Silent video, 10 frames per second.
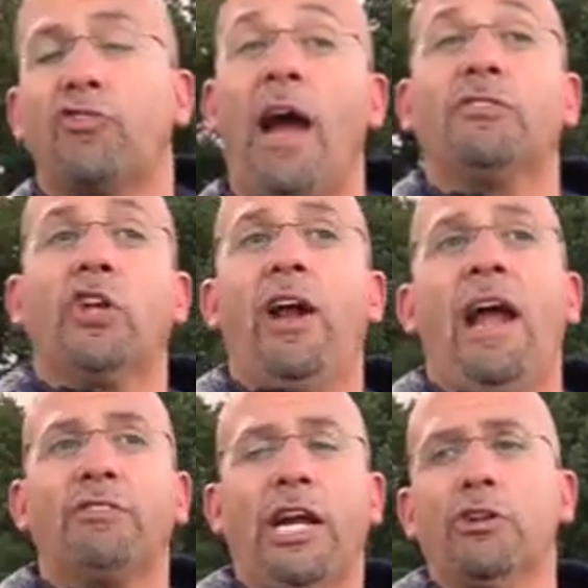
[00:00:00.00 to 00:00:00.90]
Yeah, drive start
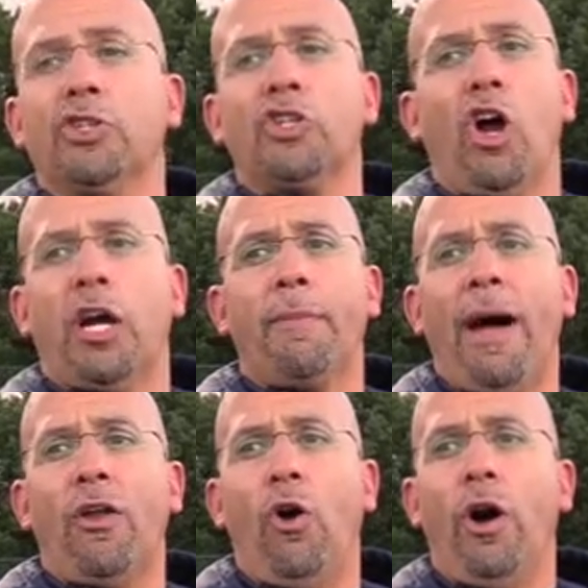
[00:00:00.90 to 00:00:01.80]
average I usually talk
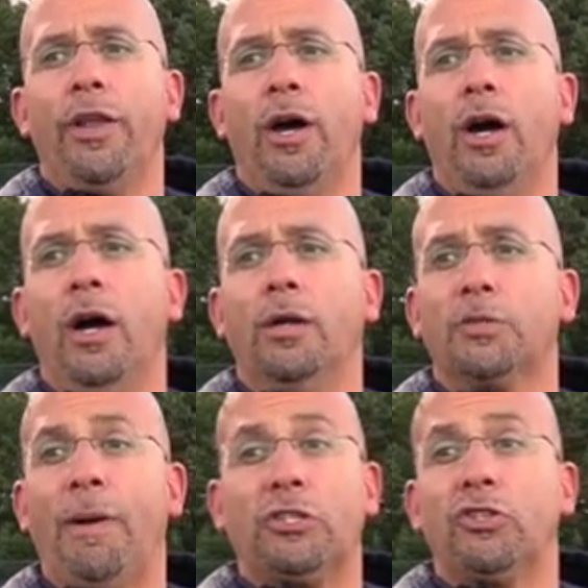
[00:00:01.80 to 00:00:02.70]
about on
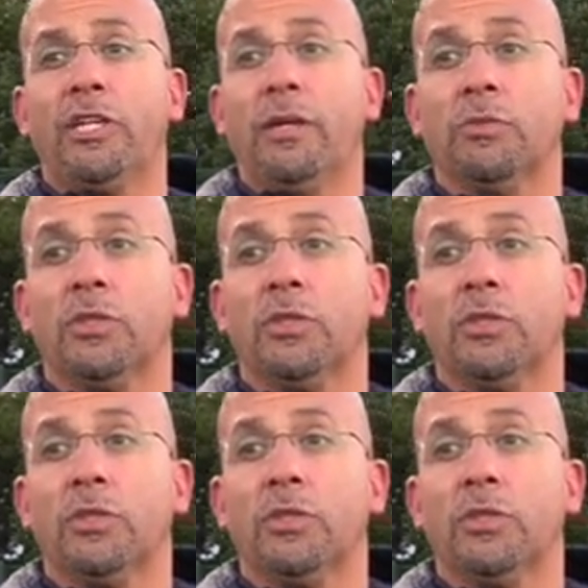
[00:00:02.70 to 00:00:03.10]
special teams.